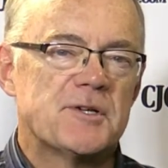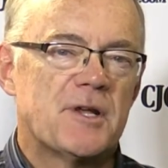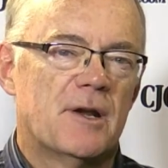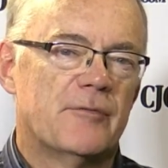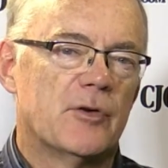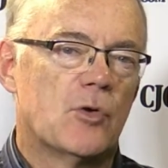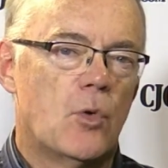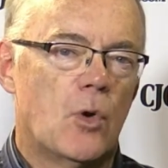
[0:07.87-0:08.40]
Kind
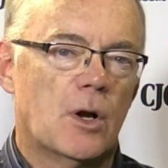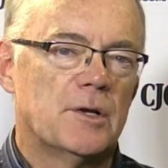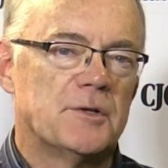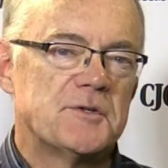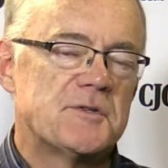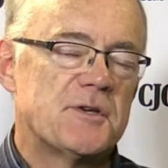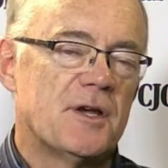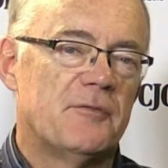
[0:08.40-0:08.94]
of a quirk in
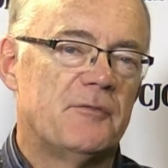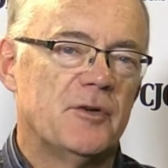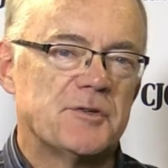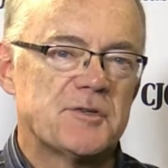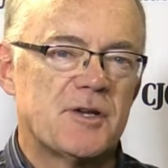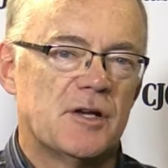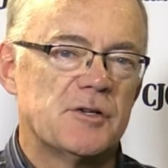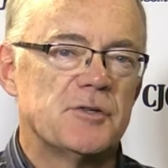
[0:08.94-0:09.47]
the CFL
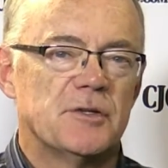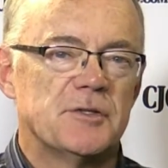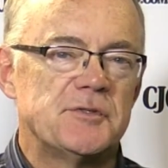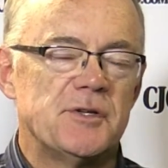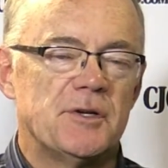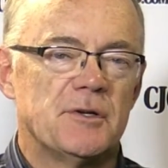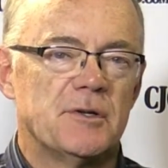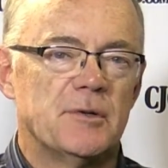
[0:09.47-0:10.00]
schedule this year.